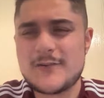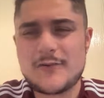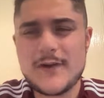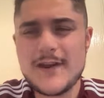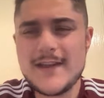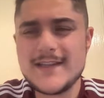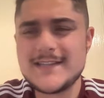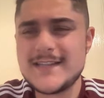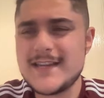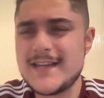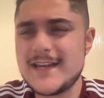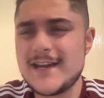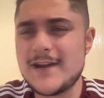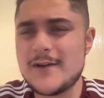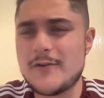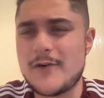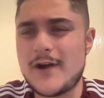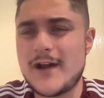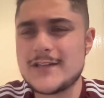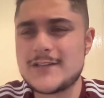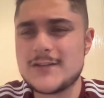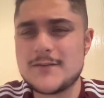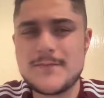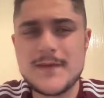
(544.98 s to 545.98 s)
Crazy, in it,
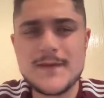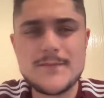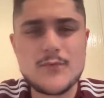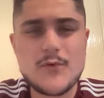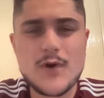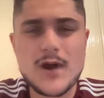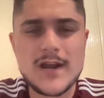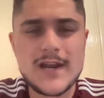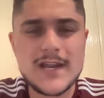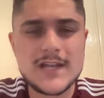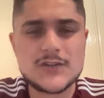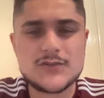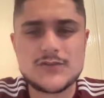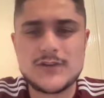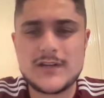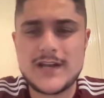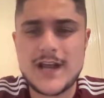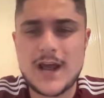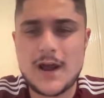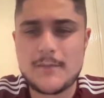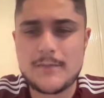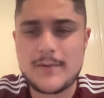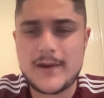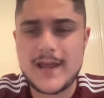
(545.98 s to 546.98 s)
right? So people are
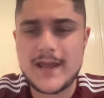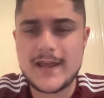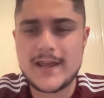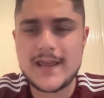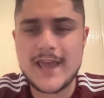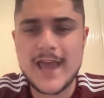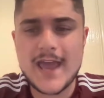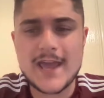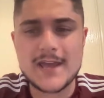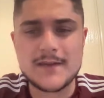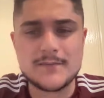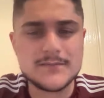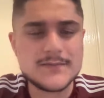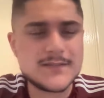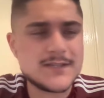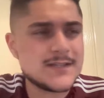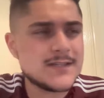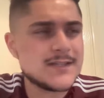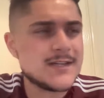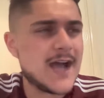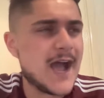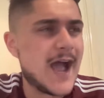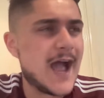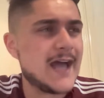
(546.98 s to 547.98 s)
literally now playing games
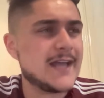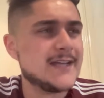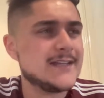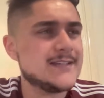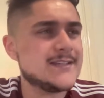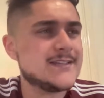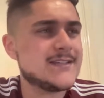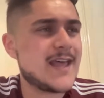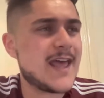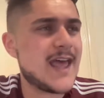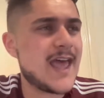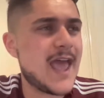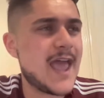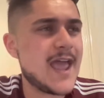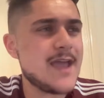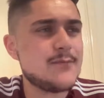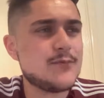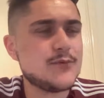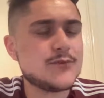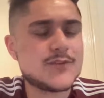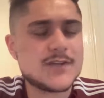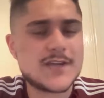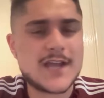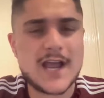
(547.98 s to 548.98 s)
and they're
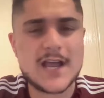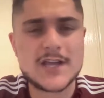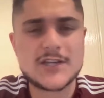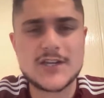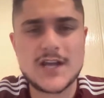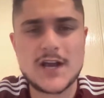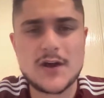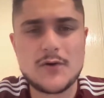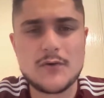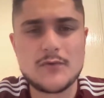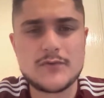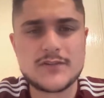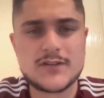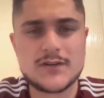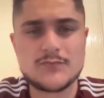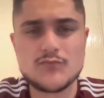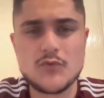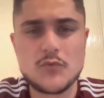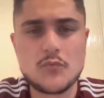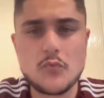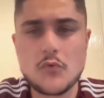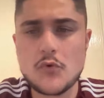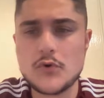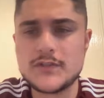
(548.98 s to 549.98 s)
able to cash out
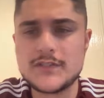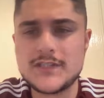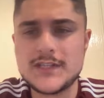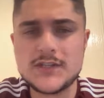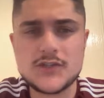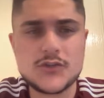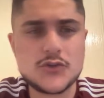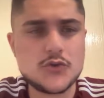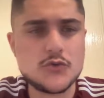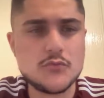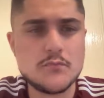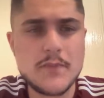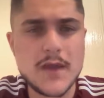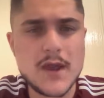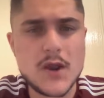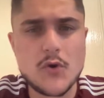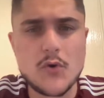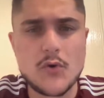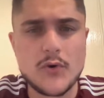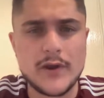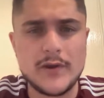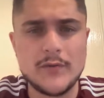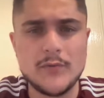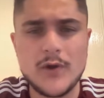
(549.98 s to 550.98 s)
some rewards into
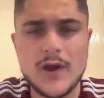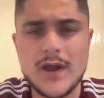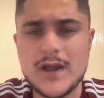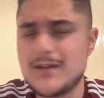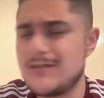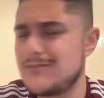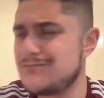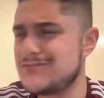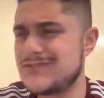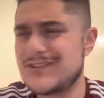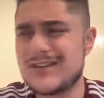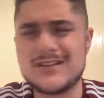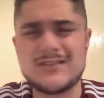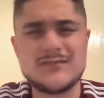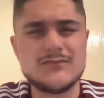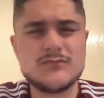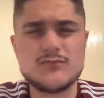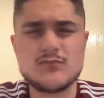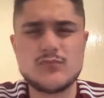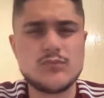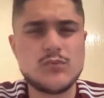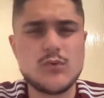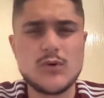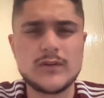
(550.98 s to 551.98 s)
Bitcoin, right? I was like,
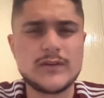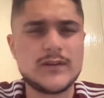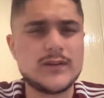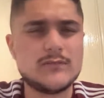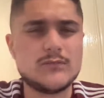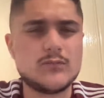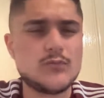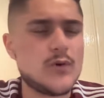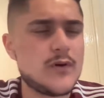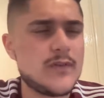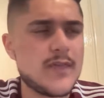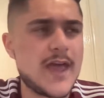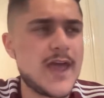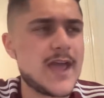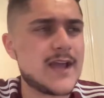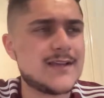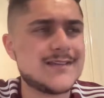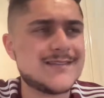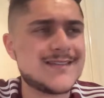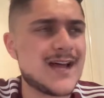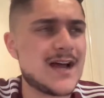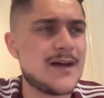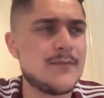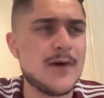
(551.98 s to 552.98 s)
what the
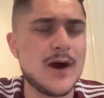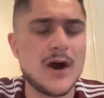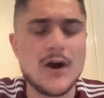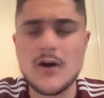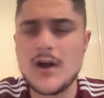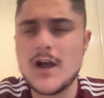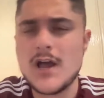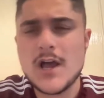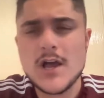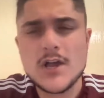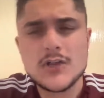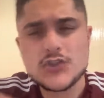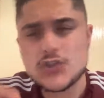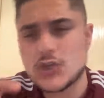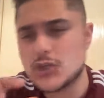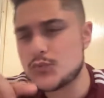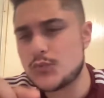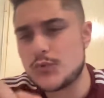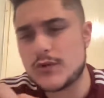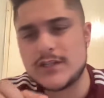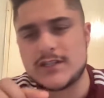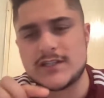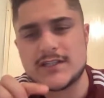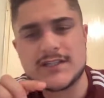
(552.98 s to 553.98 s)
heck is that about?
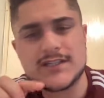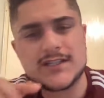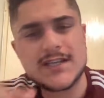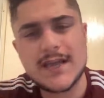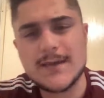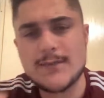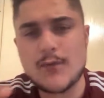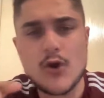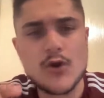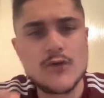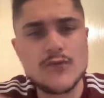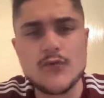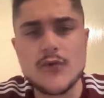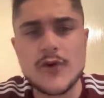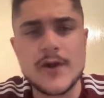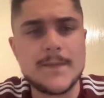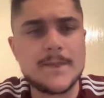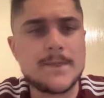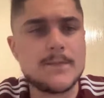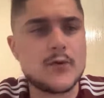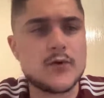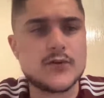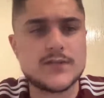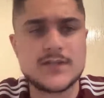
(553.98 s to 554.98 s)
Just wanted to skim over
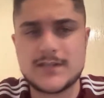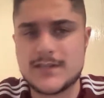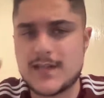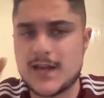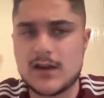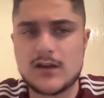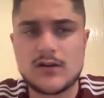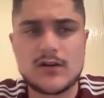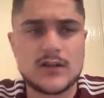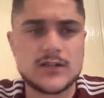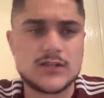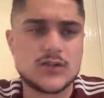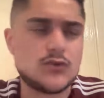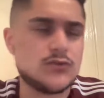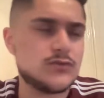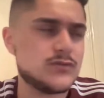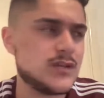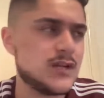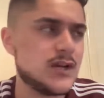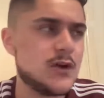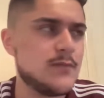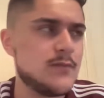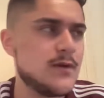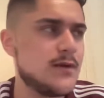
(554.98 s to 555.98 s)
it because the second article
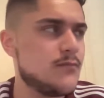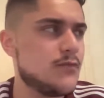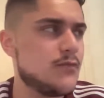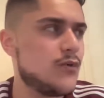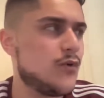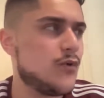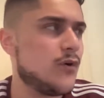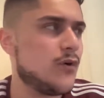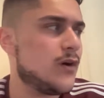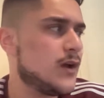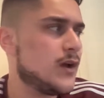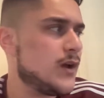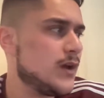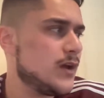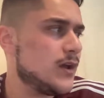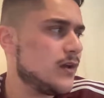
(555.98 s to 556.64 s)
is a little bit more